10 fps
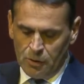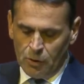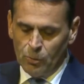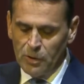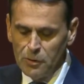
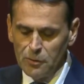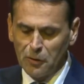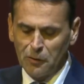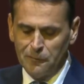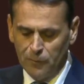We look
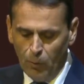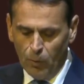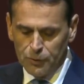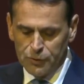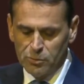
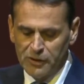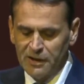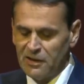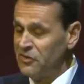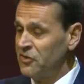forward to bringing
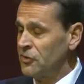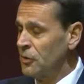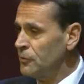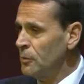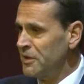this
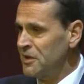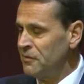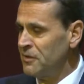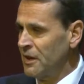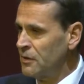
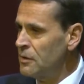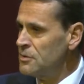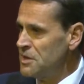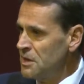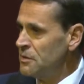transformative
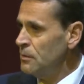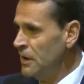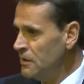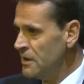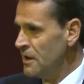technology to
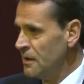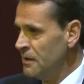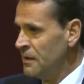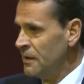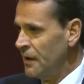India
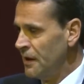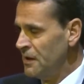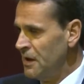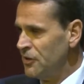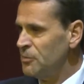and
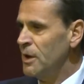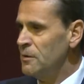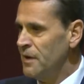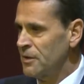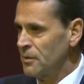its
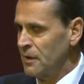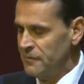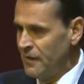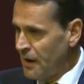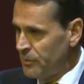manufacturing
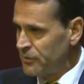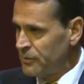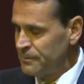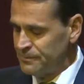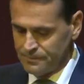fabs.
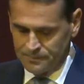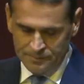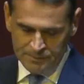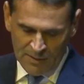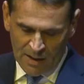
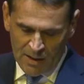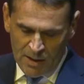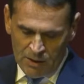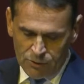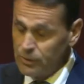
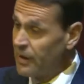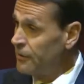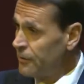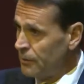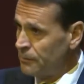
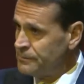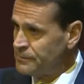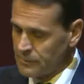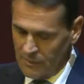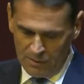Together,
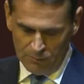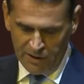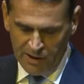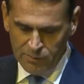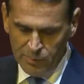we
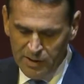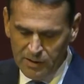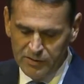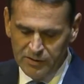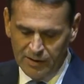can
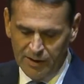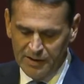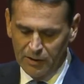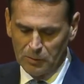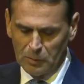build
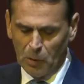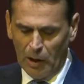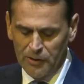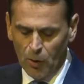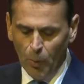
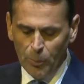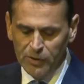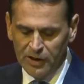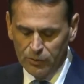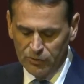an open
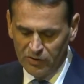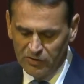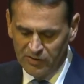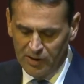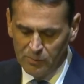
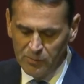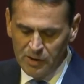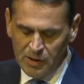ecosystem